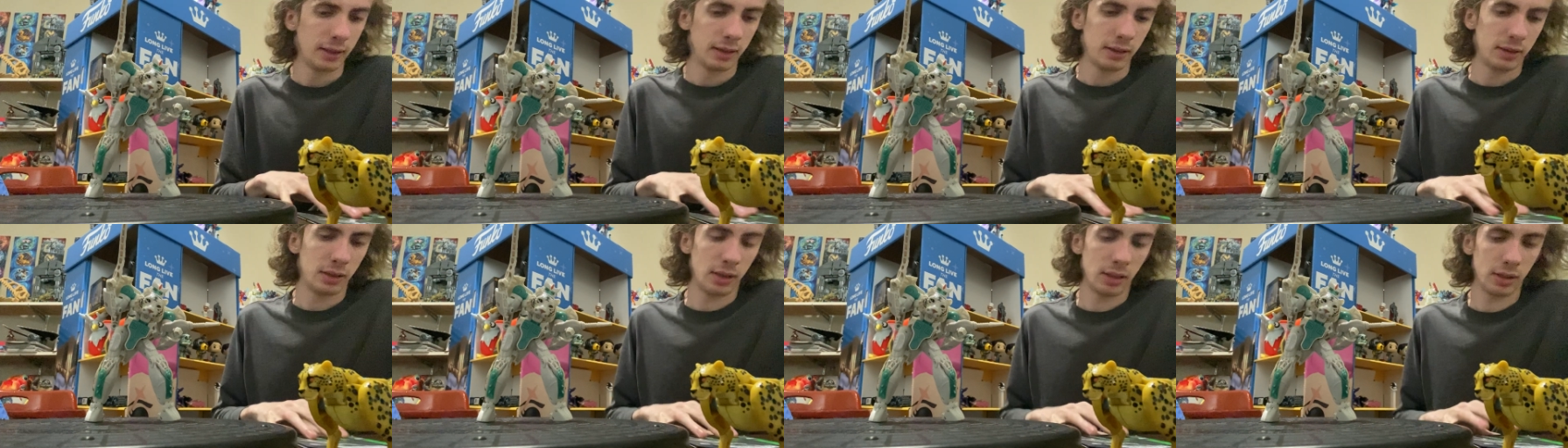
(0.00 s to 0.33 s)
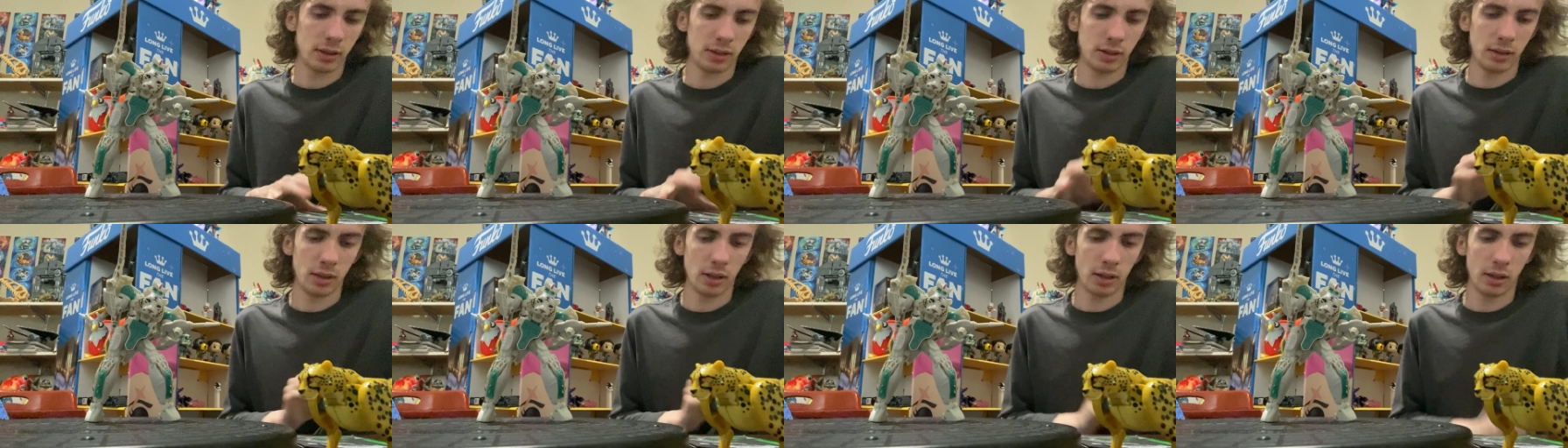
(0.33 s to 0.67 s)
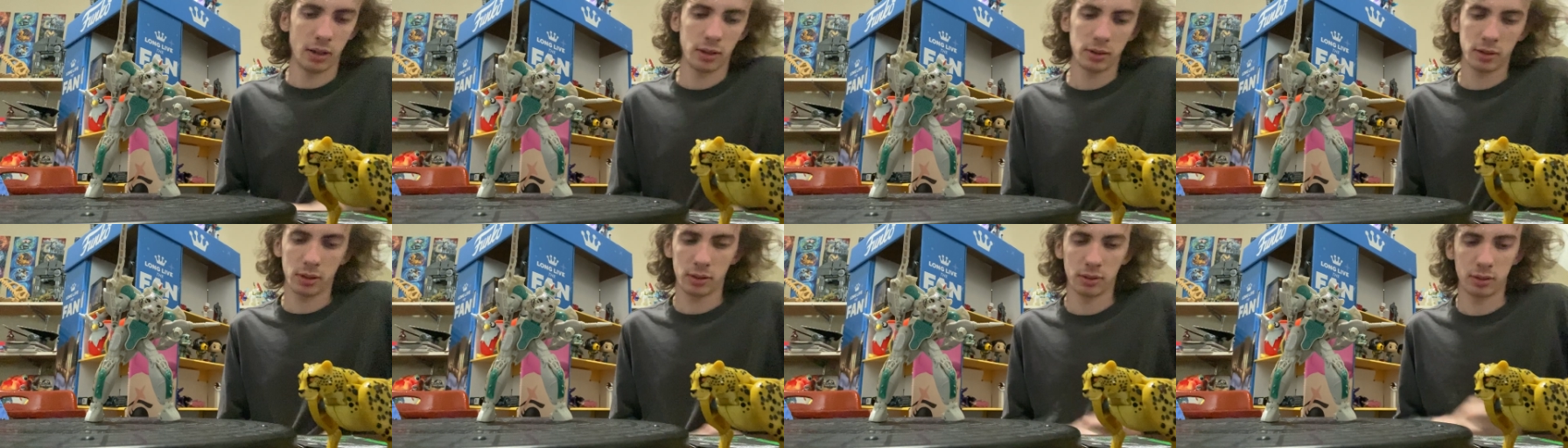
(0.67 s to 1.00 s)
just
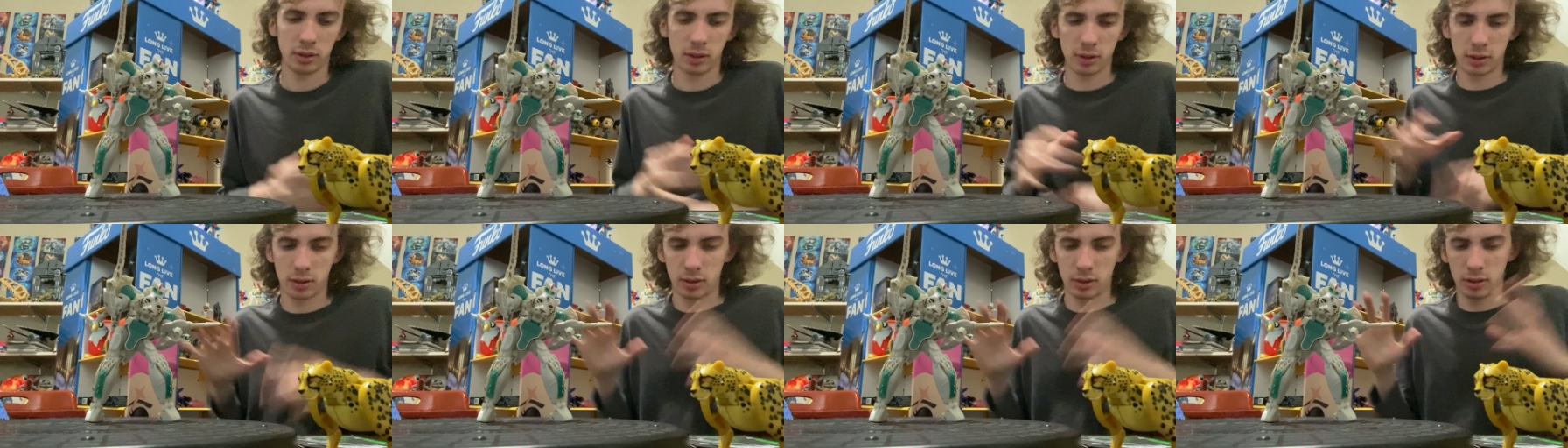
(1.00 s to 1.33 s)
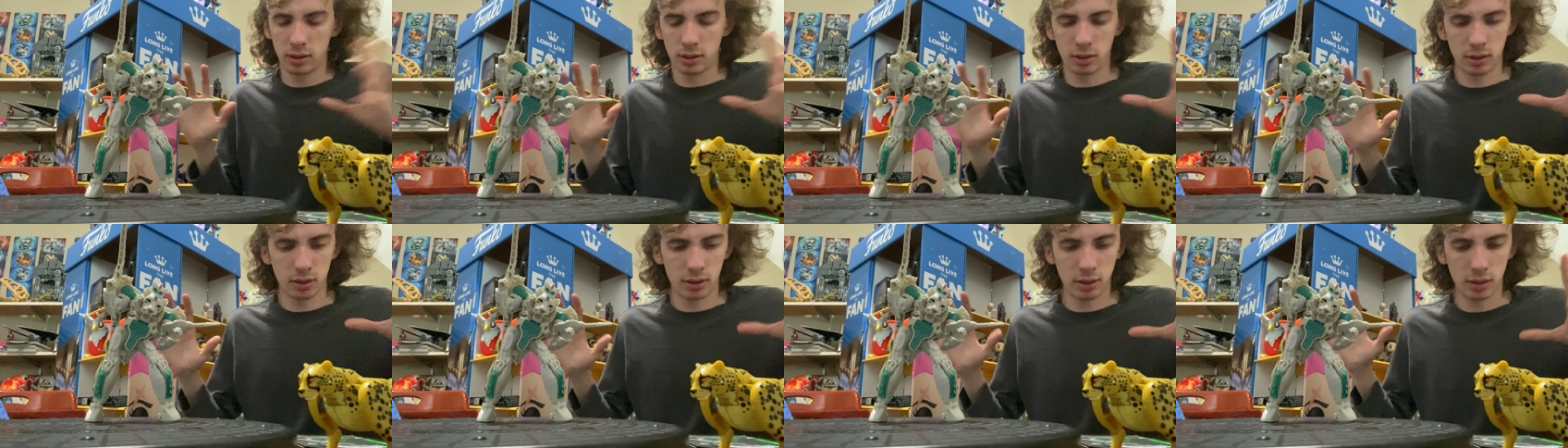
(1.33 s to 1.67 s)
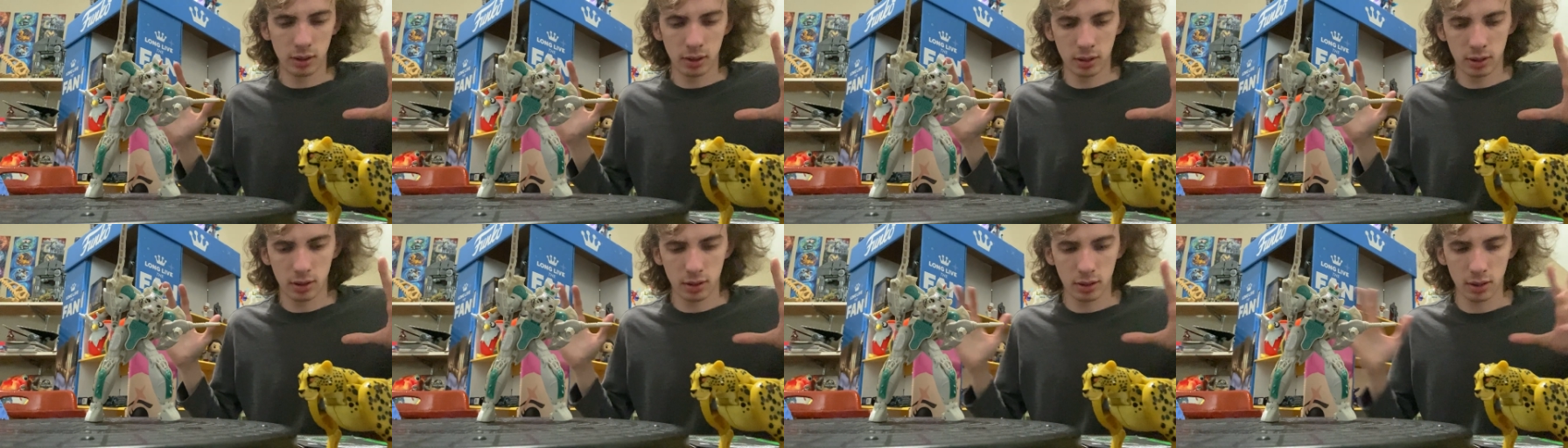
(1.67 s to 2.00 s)
also just,
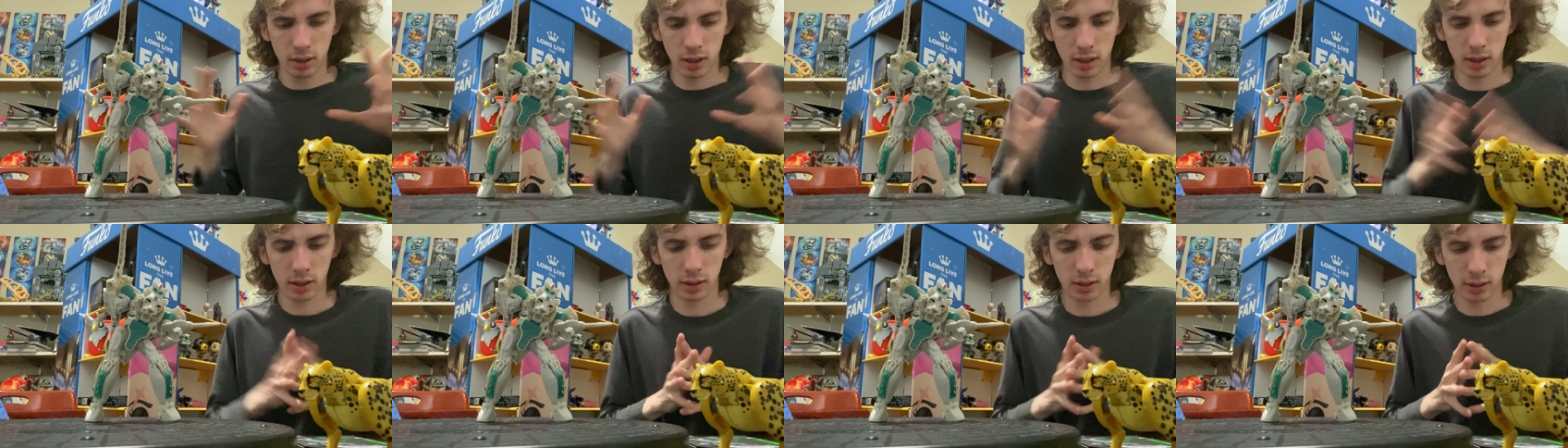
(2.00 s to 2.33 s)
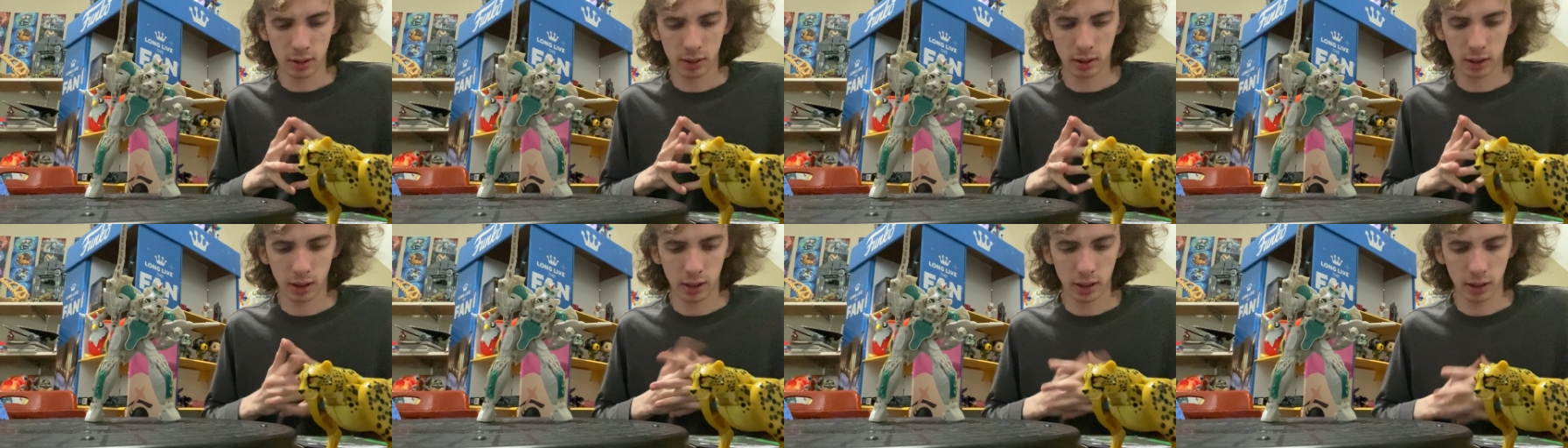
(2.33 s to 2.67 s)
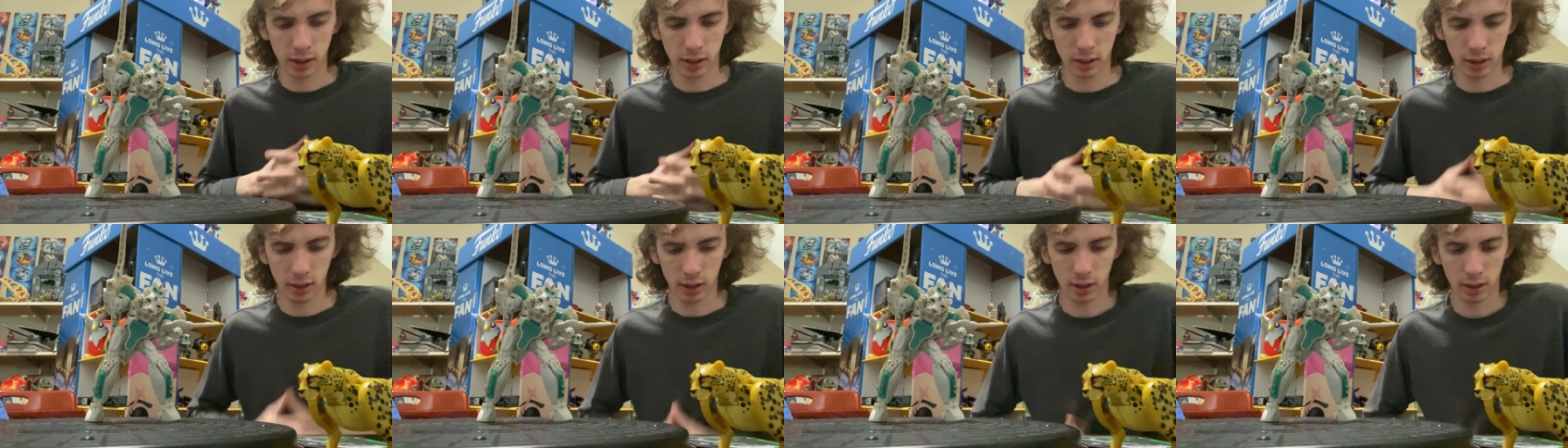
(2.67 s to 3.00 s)
just trying to
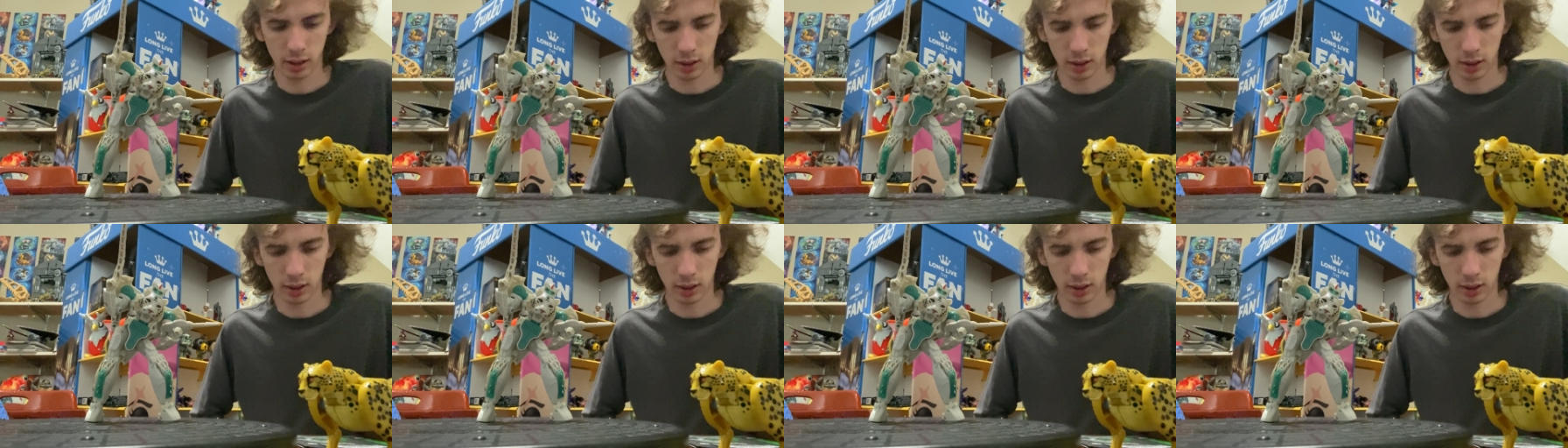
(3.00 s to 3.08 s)
like,